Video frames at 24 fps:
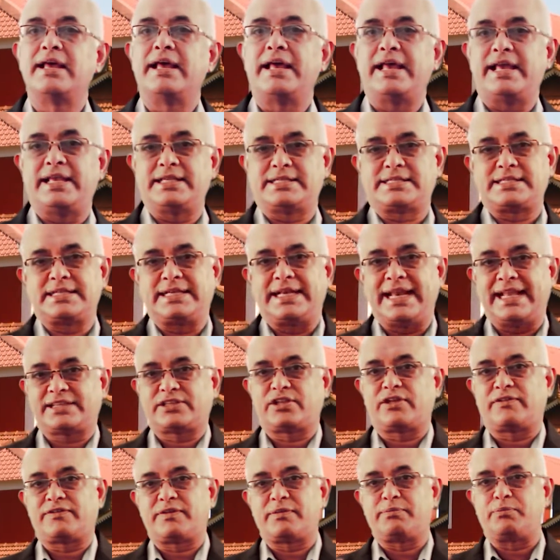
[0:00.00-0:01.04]
is
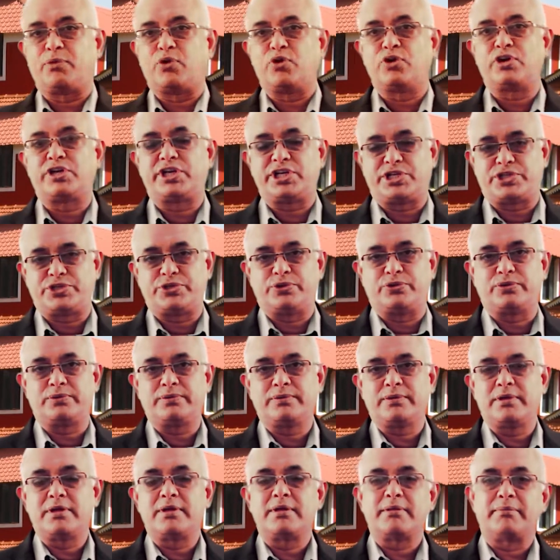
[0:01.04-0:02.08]
death of a bone
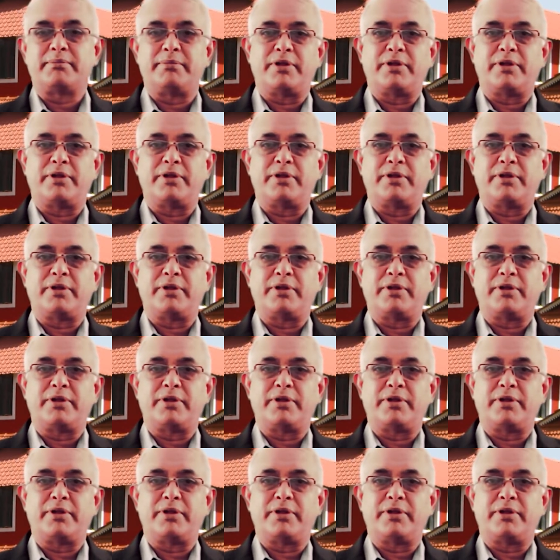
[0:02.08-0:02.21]
tissue